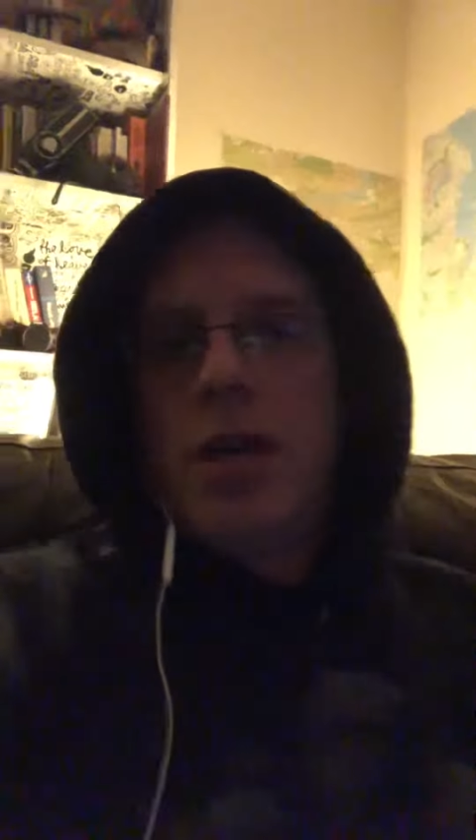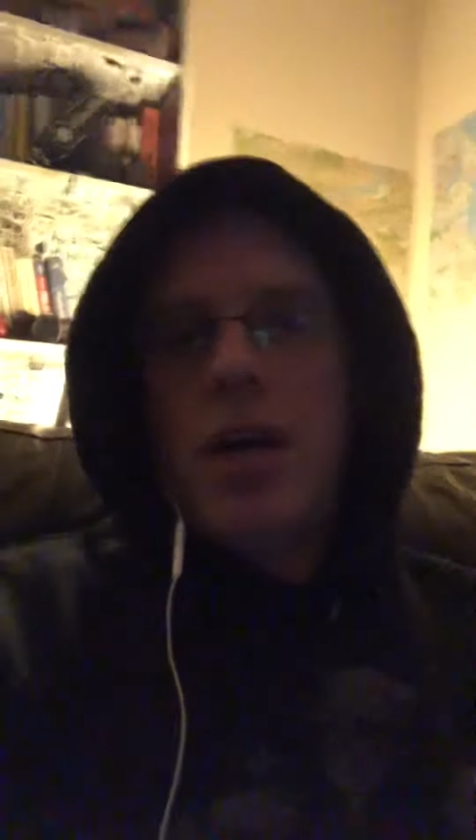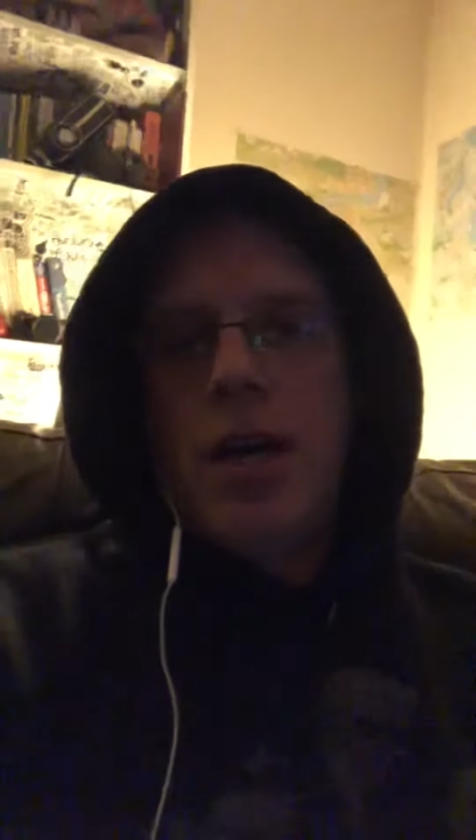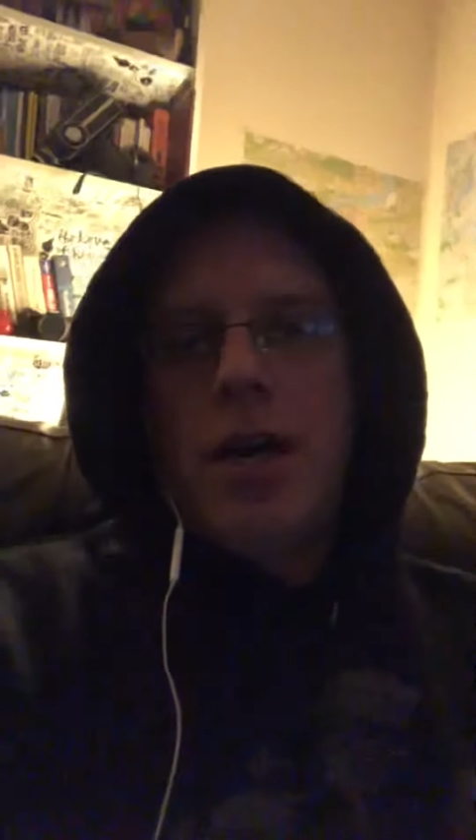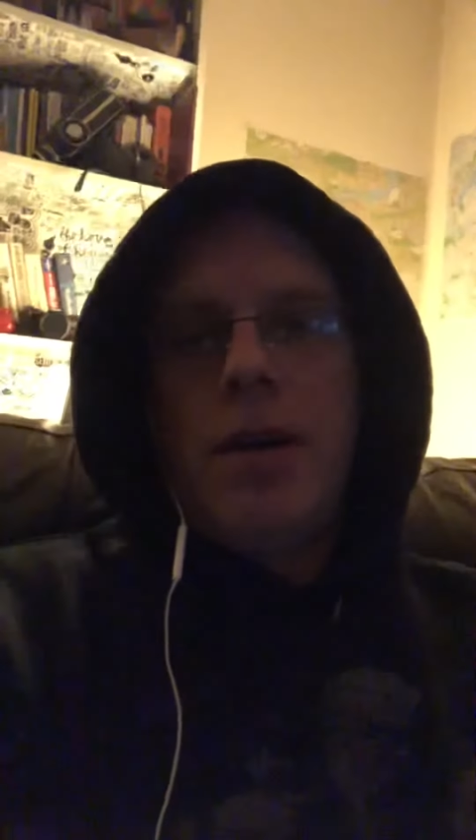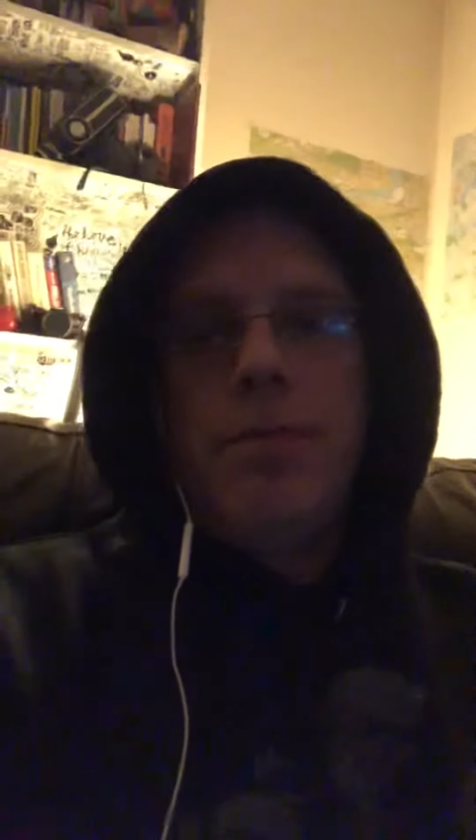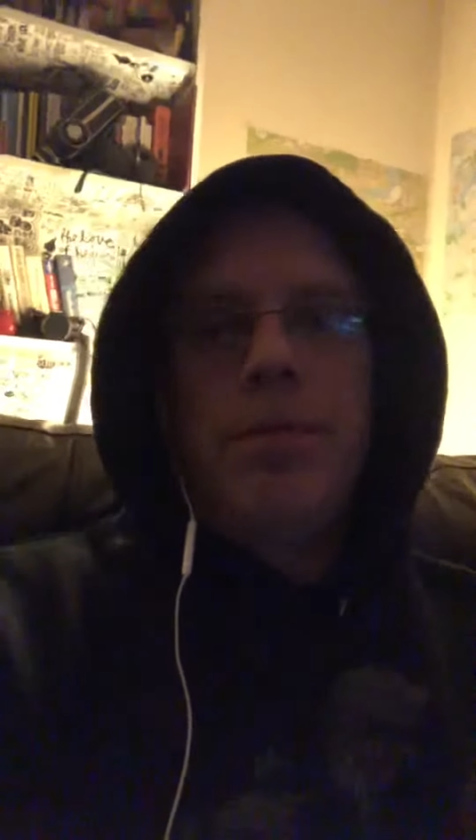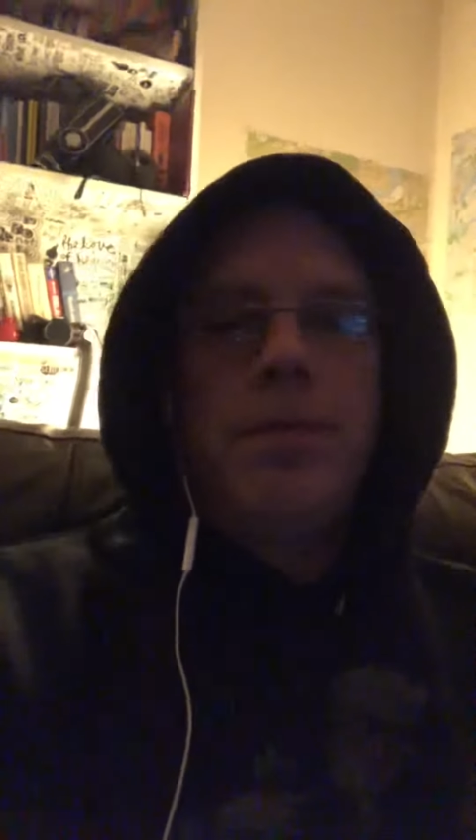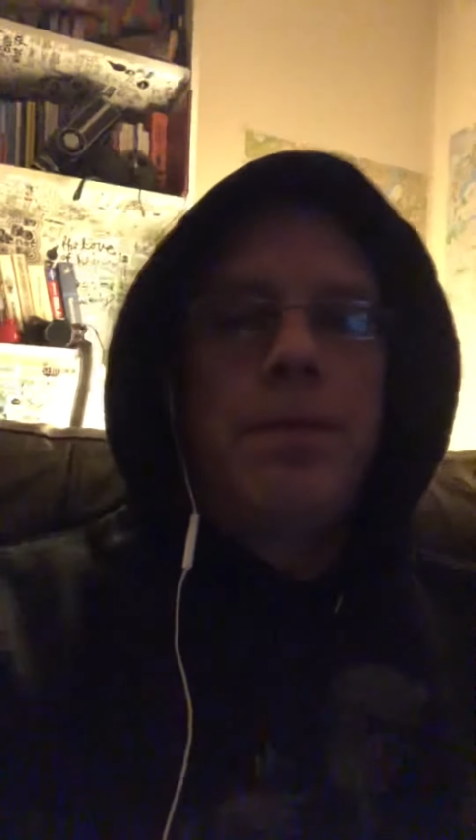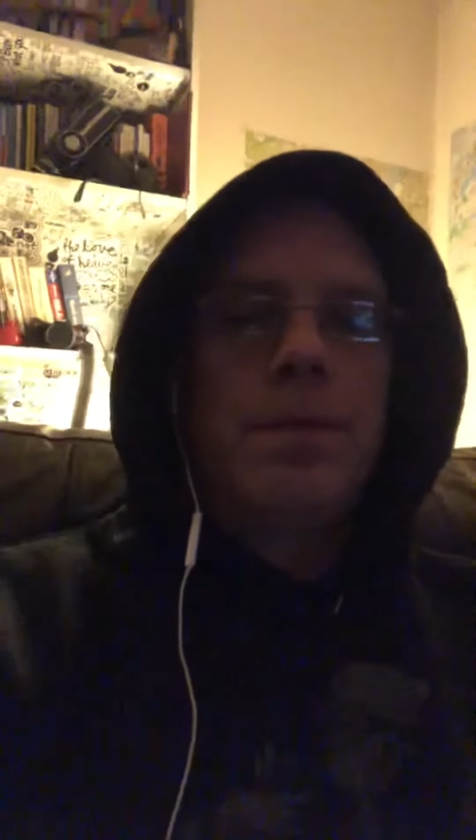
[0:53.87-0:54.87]

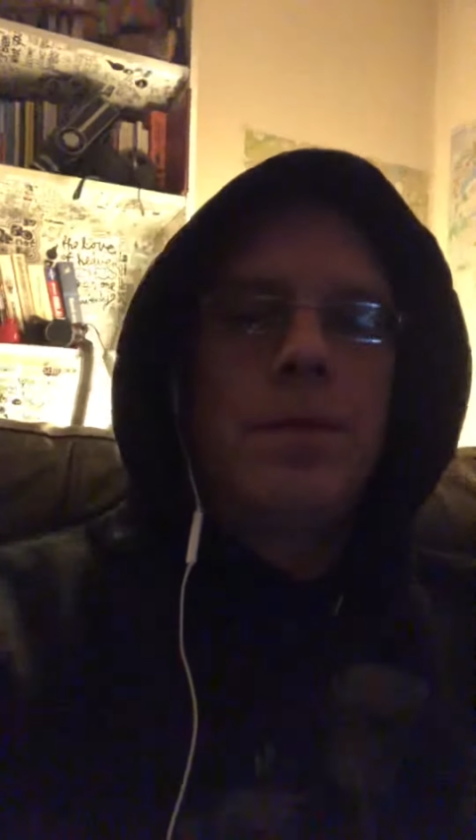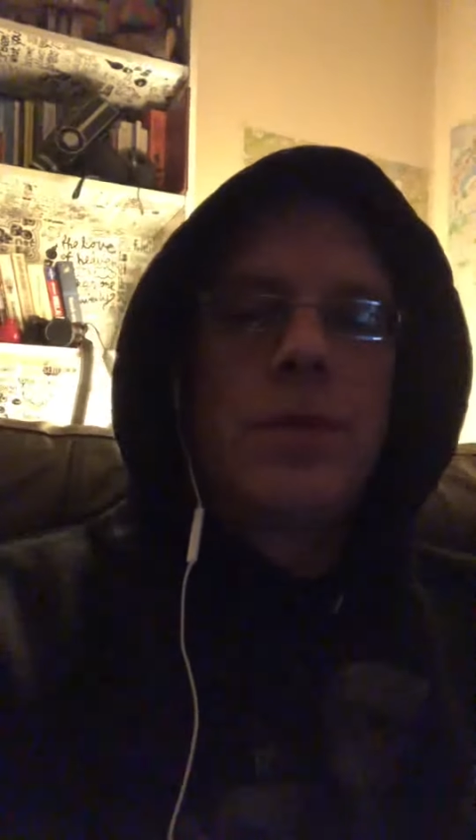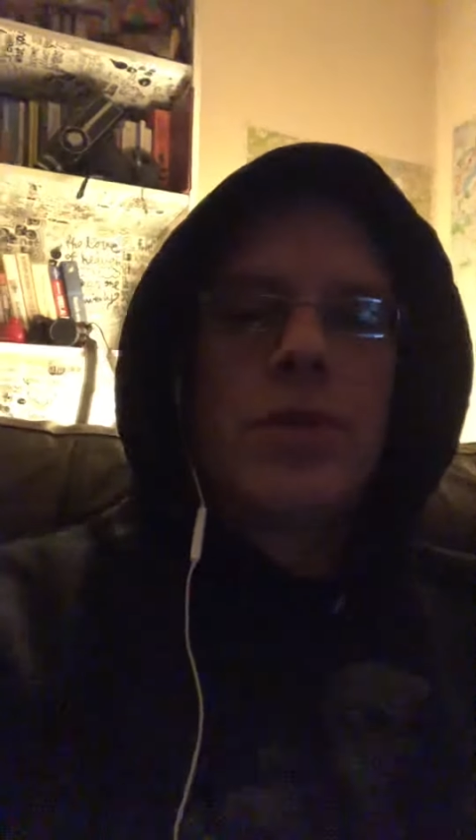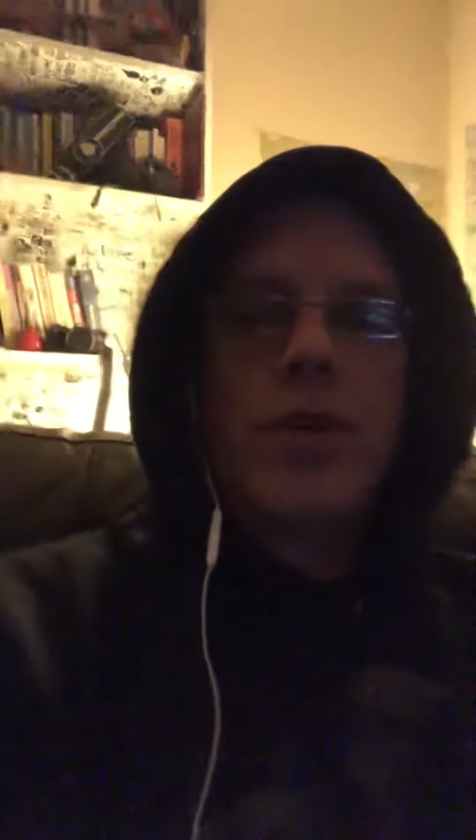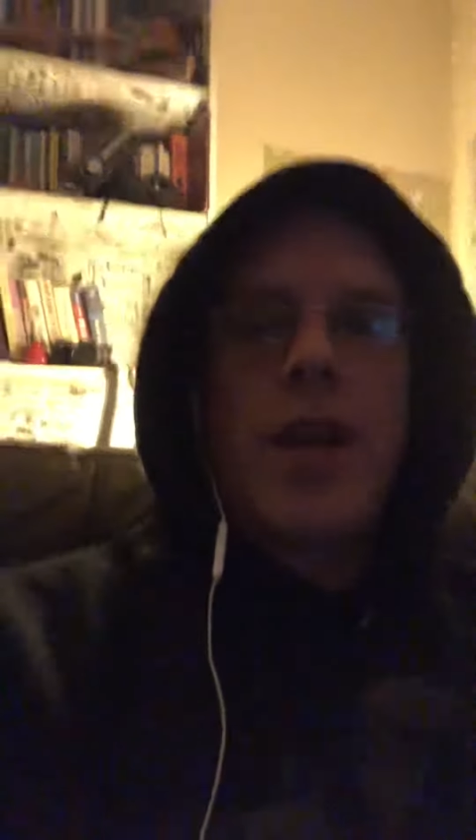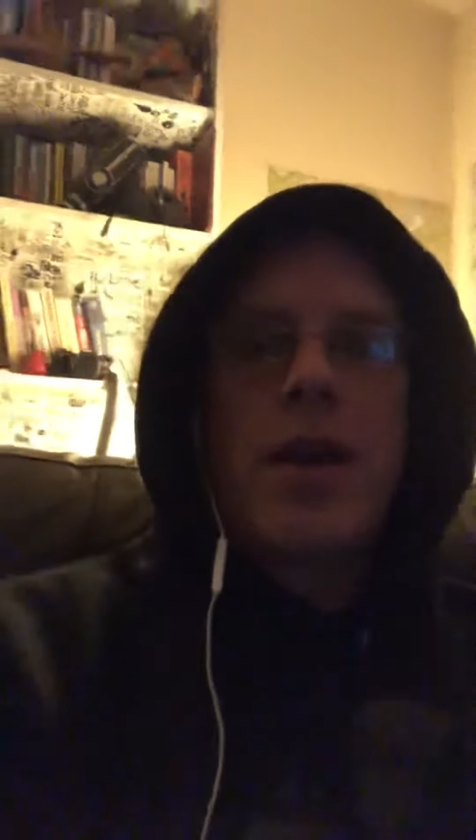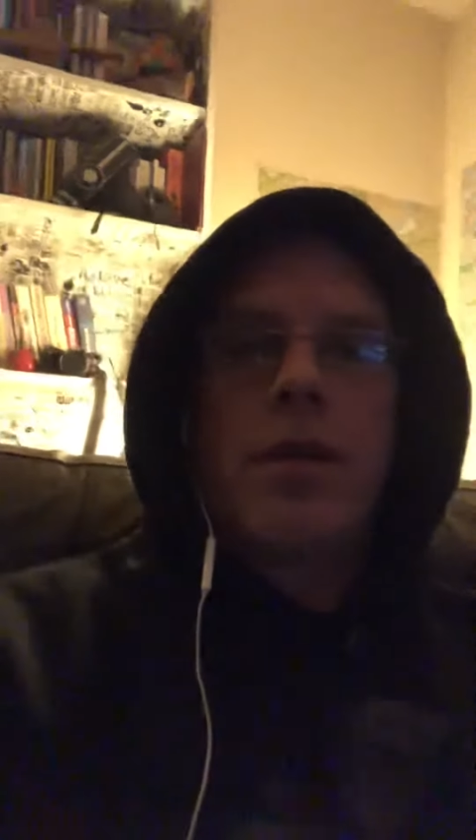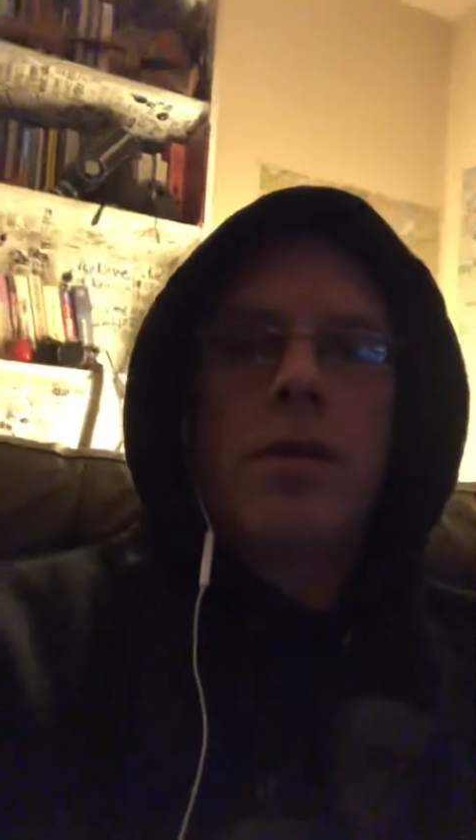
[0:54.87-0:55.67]
Um, so yeah,